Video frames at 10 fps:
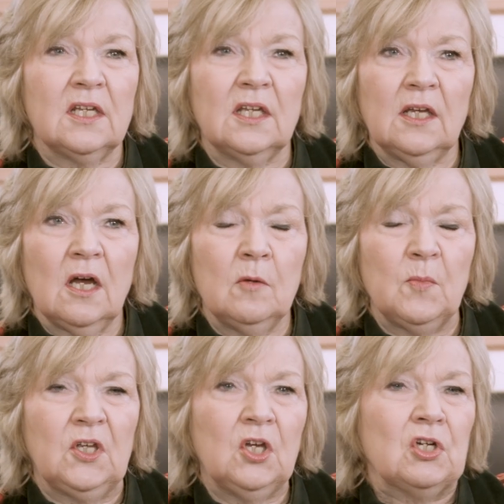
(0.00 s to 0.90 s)
It can't
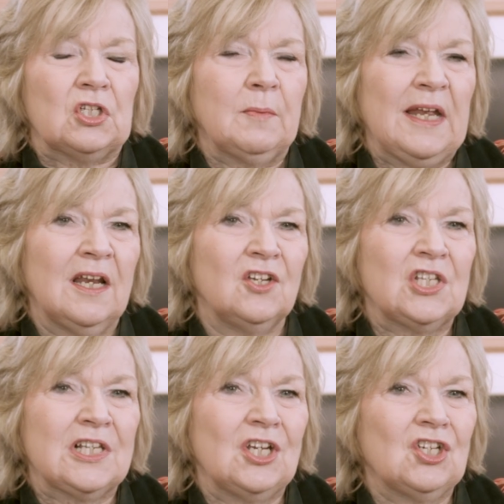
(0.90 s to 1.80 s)
be good to make
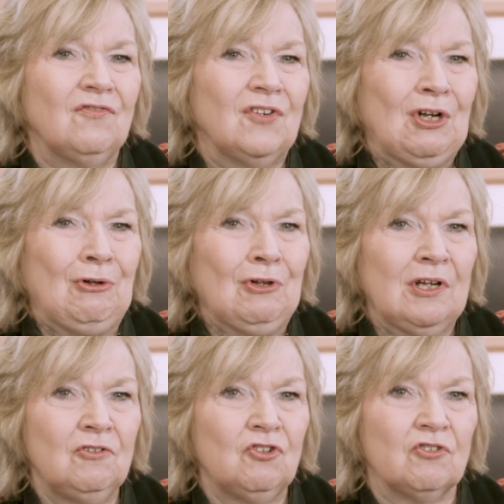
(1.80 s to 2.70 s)
legislation for a whole
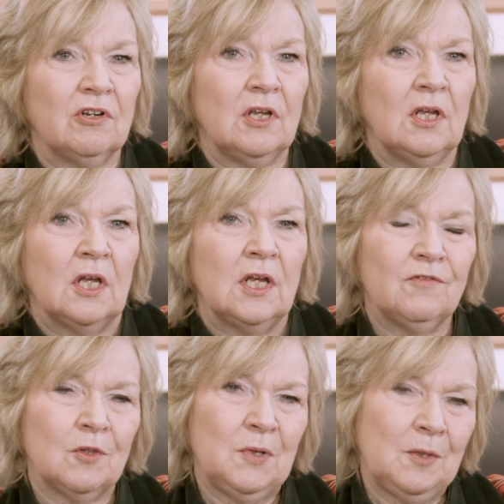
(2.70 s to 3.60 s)
country
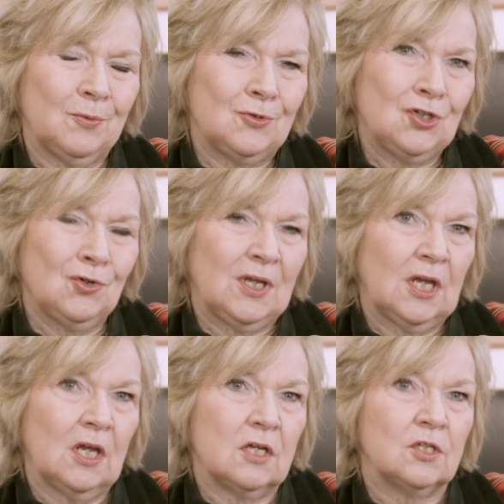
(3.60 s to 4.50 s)
if the people doing
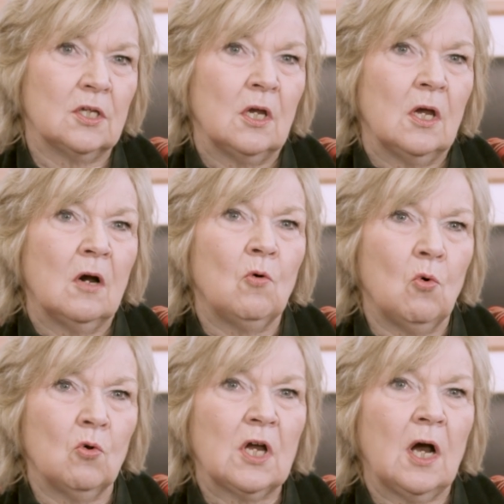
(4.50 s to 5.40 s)
it
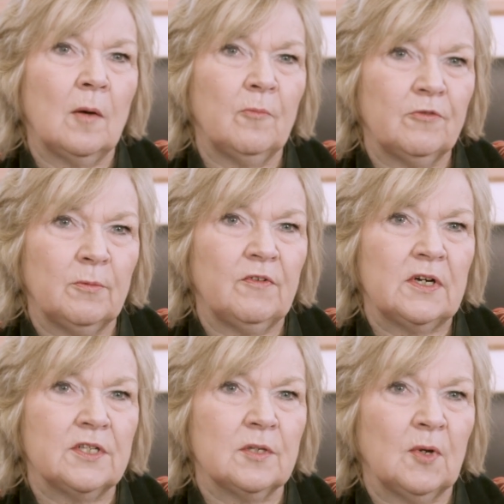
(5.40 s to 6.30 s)
all come from a
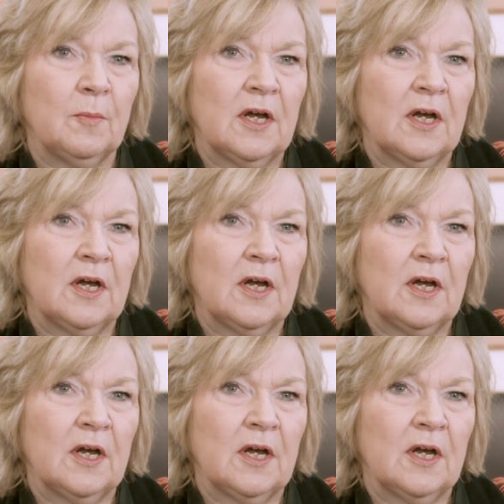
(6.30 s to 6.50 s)
very similar